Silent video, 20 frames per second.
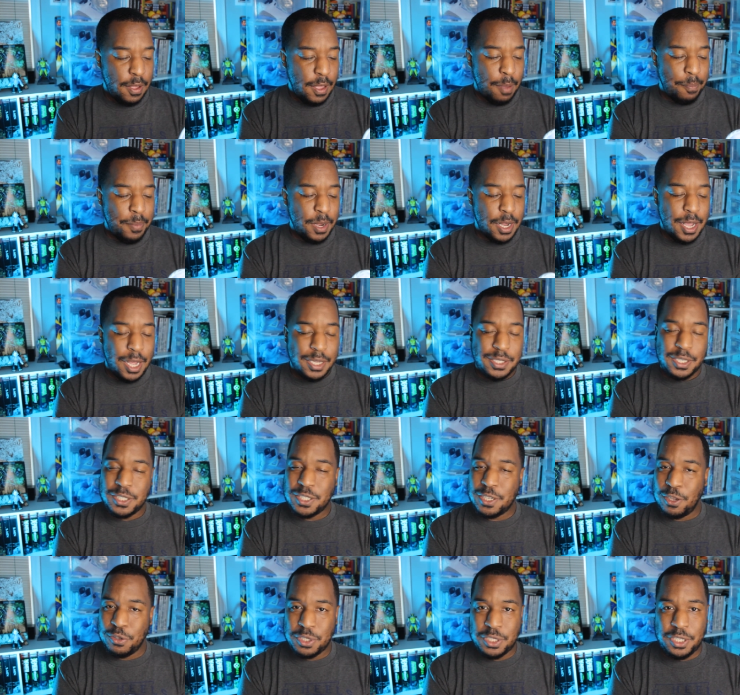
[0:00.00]
And because it's
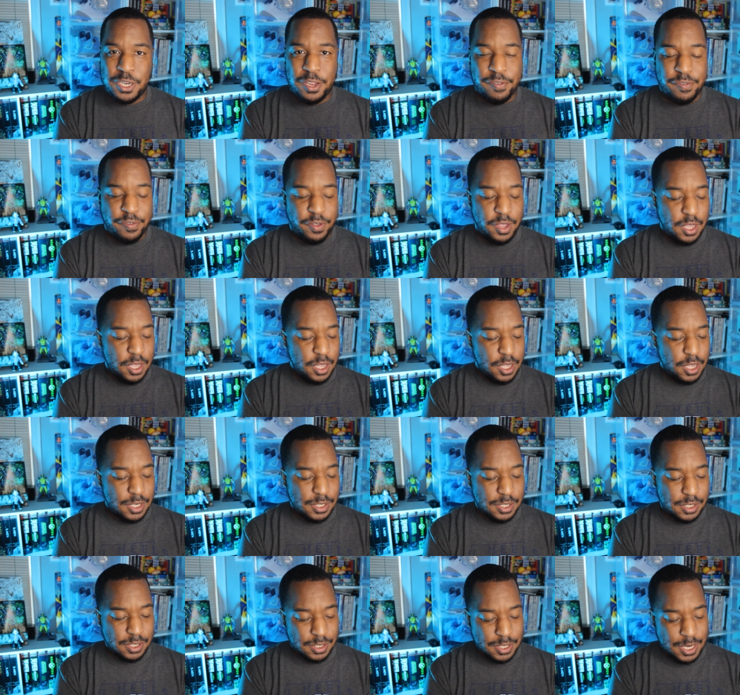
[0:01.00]
so stiff,
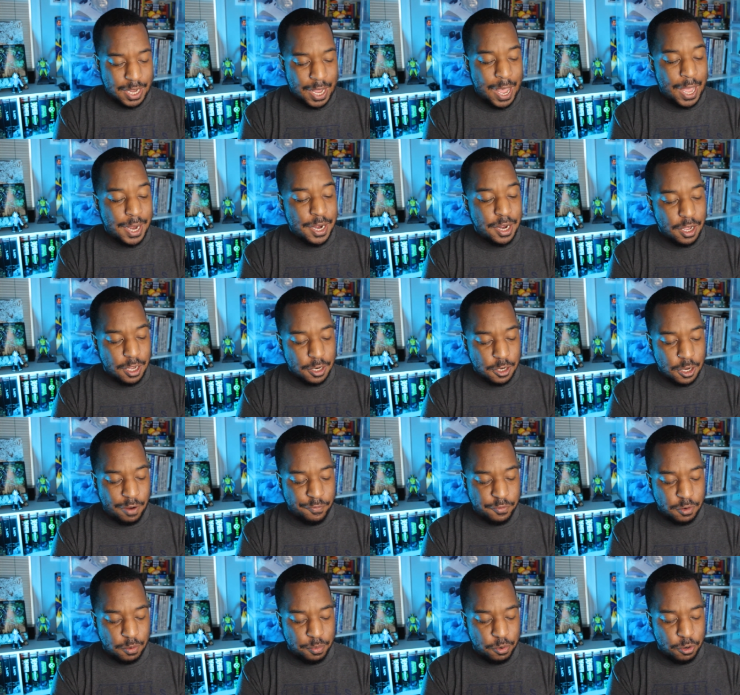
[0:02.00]
it's kind of
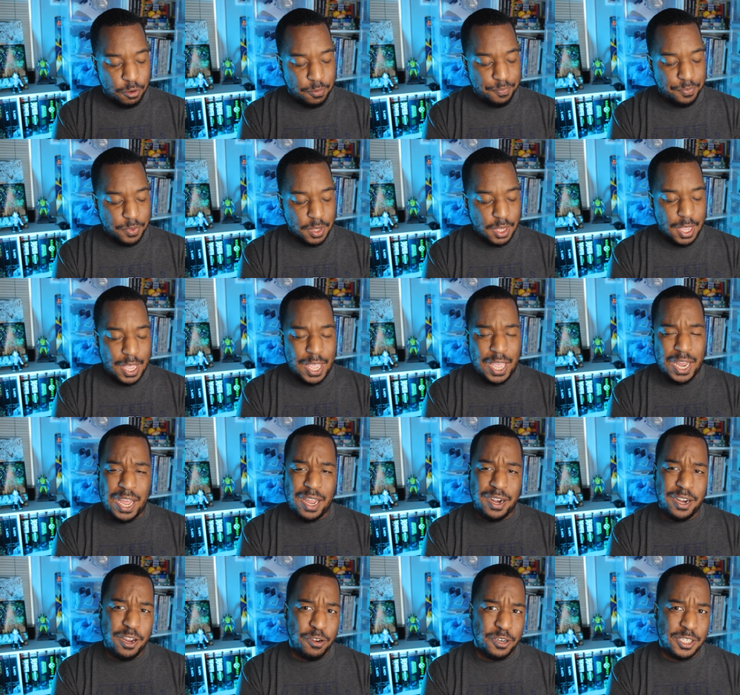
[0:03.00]
uncomfortable. And
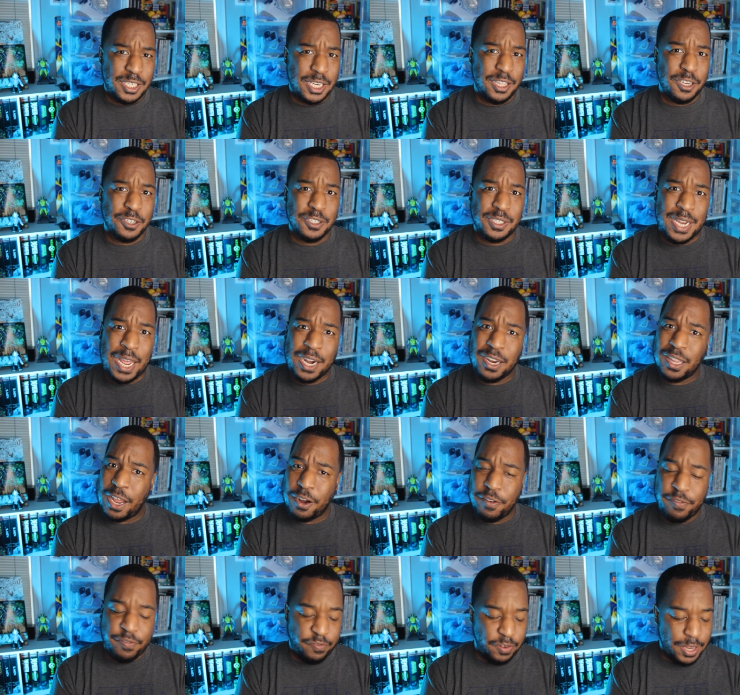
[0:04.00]
I noticed that there's not a lot
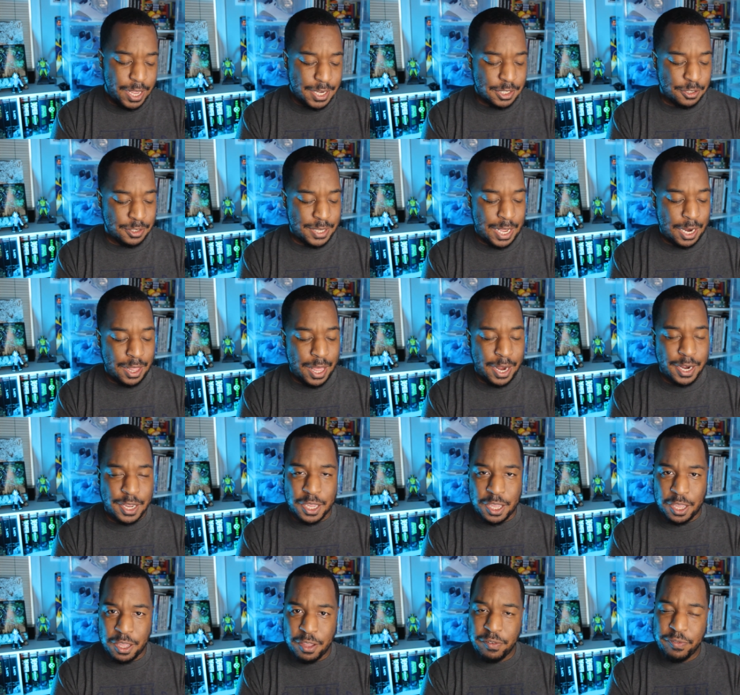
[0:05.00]
of flex. There's not a lot of
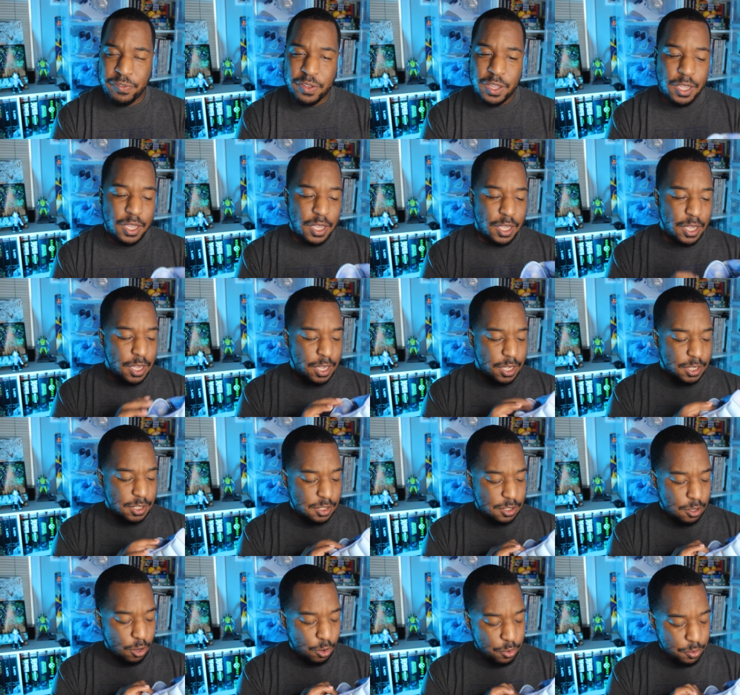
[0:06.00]
give. And
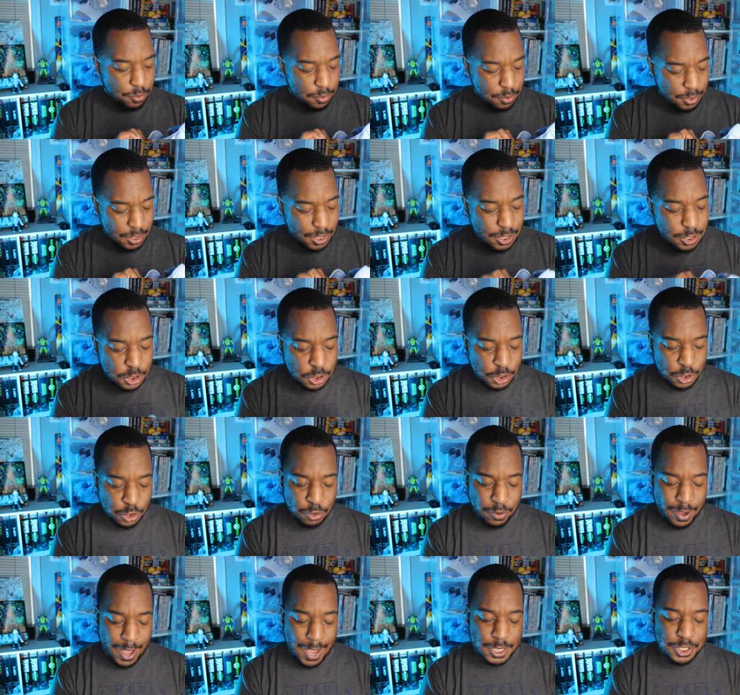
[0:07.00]
so this
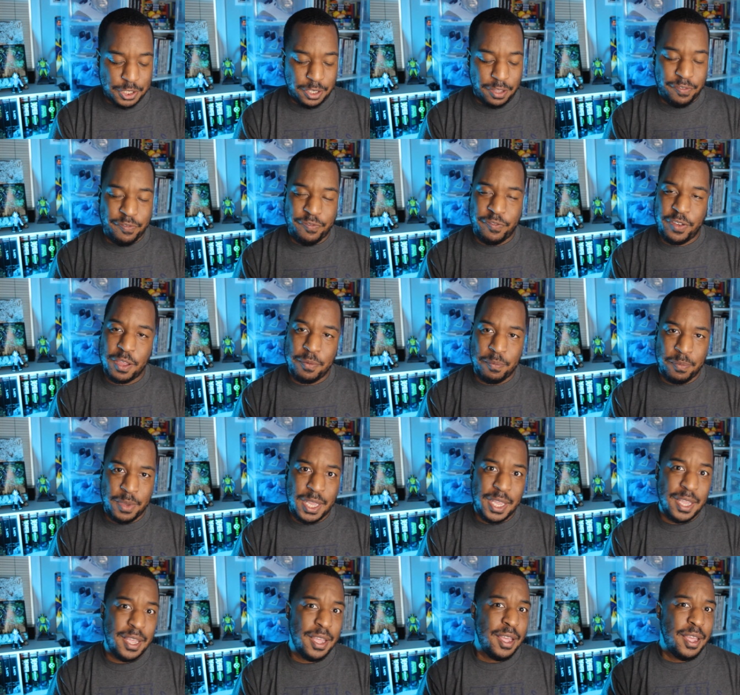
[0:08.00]
shoe actually fit
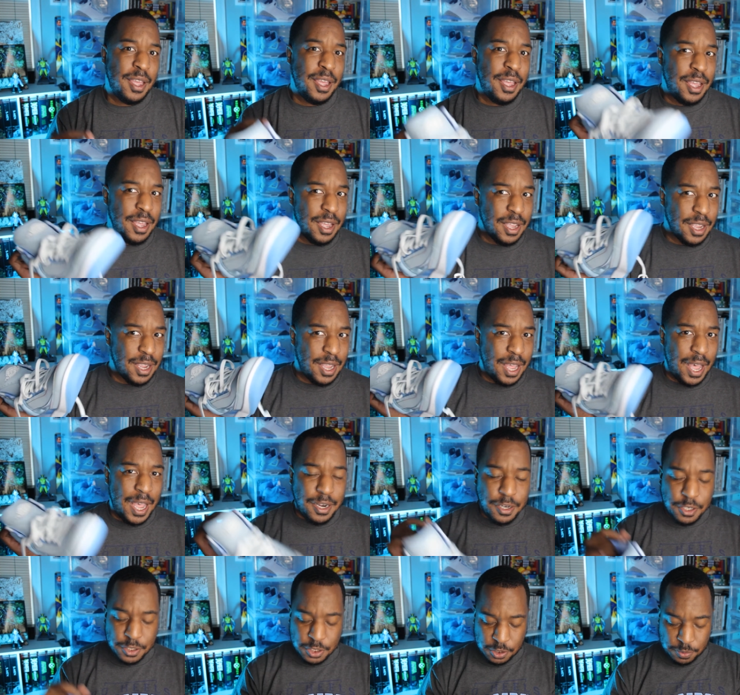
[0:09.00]
me
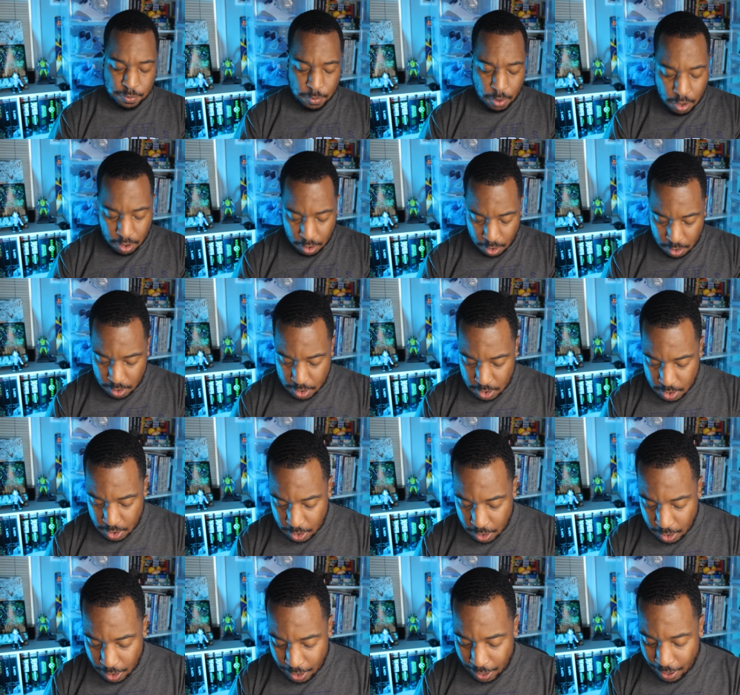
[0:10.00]
kind of small,
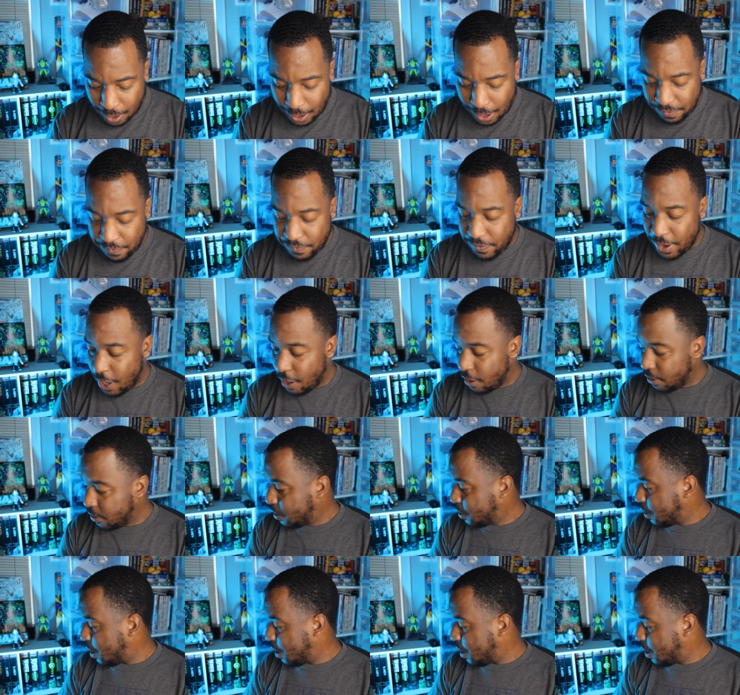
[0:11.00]
I found.